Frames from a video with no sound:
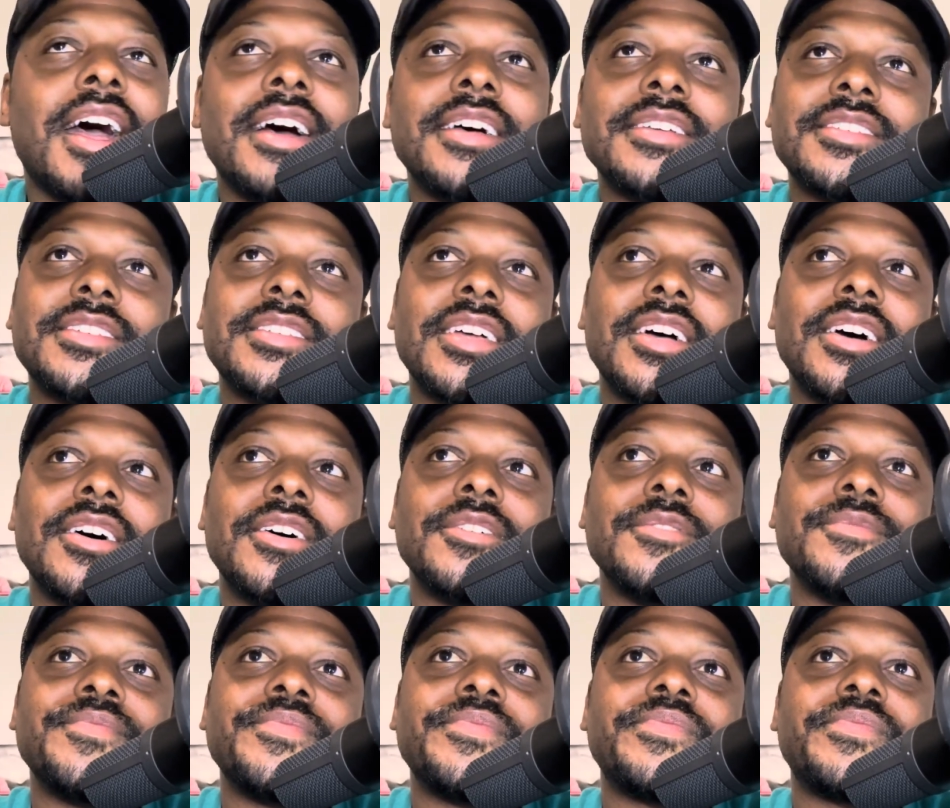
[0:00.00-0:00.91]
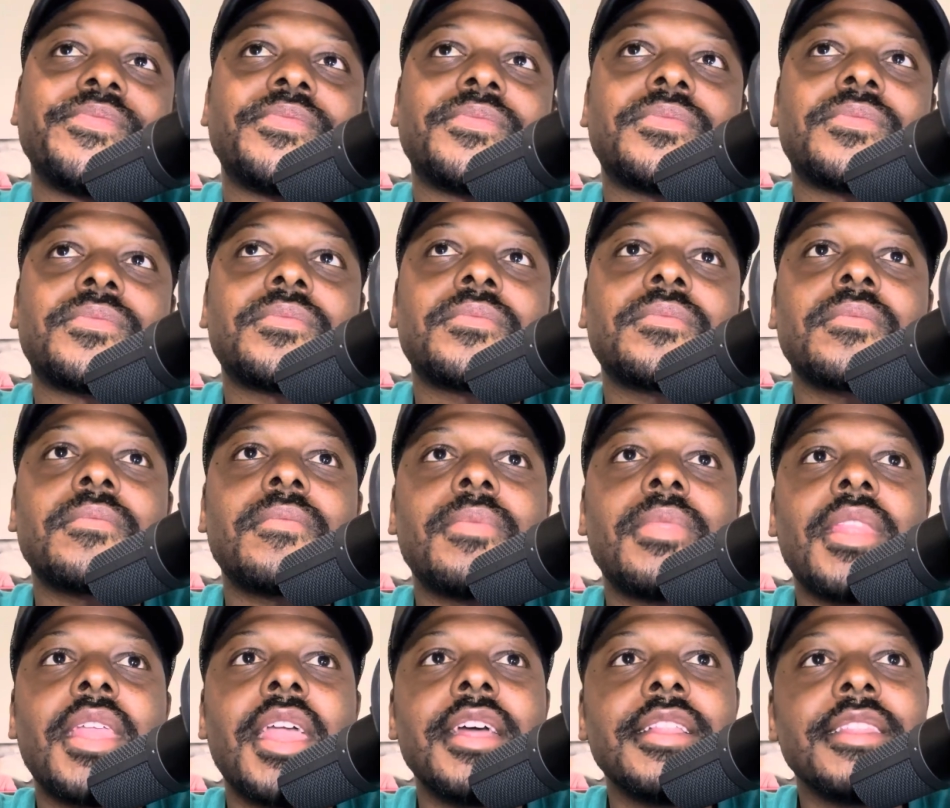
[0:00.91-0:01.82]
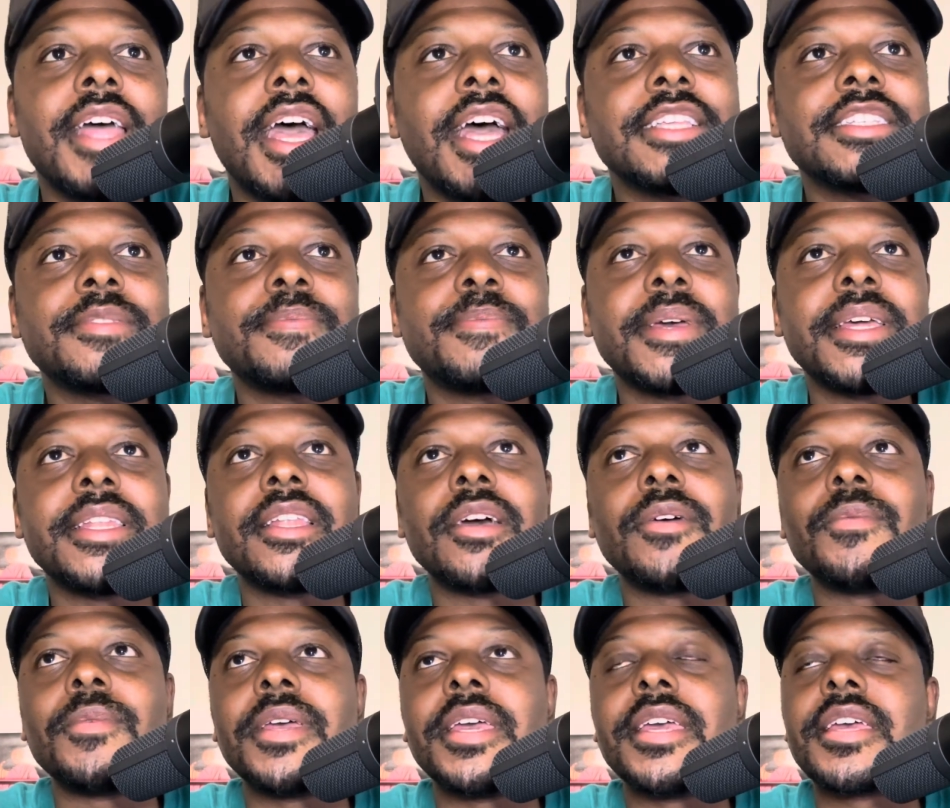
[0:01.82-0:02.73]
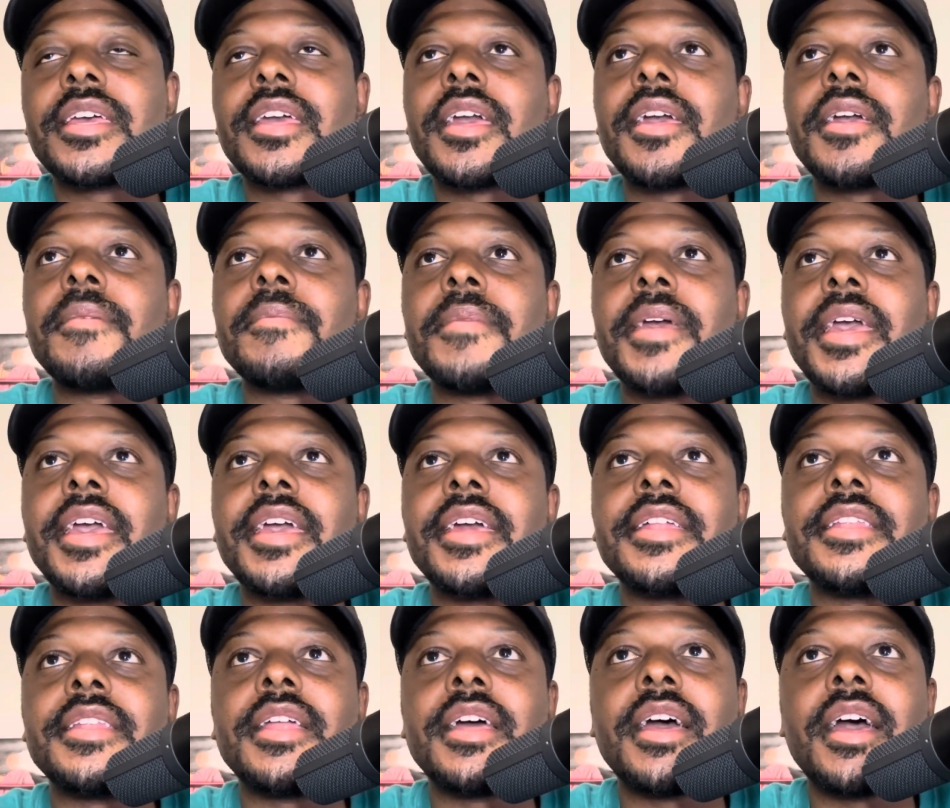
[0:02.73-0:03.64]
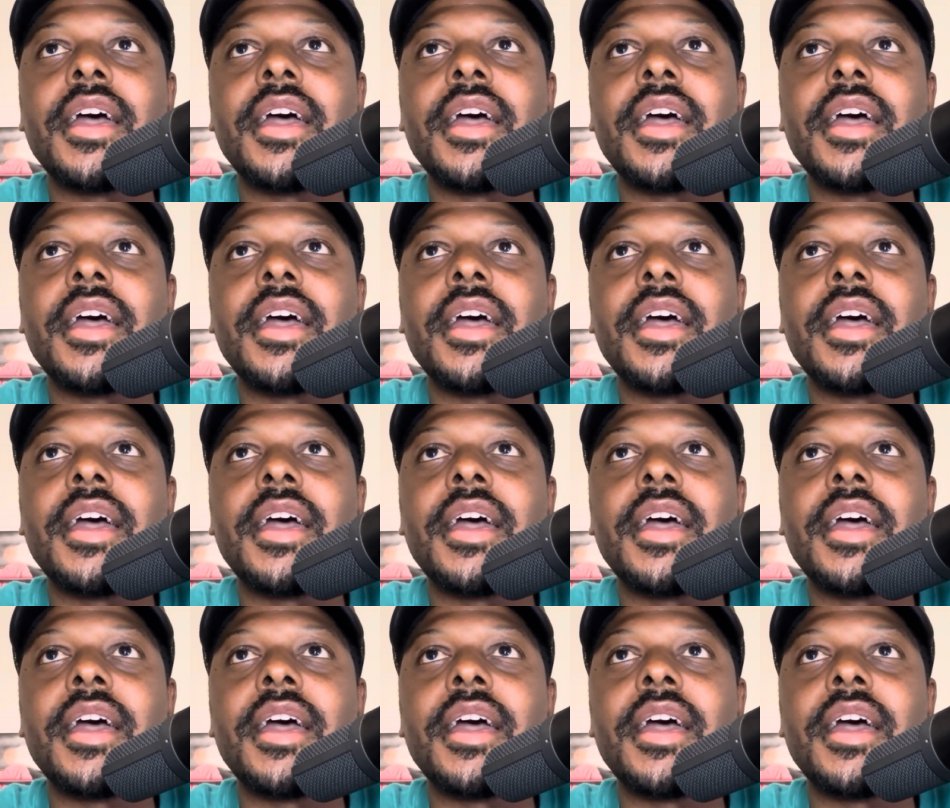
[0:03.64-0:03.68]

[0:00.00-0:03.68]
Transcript: So that's been the week, man.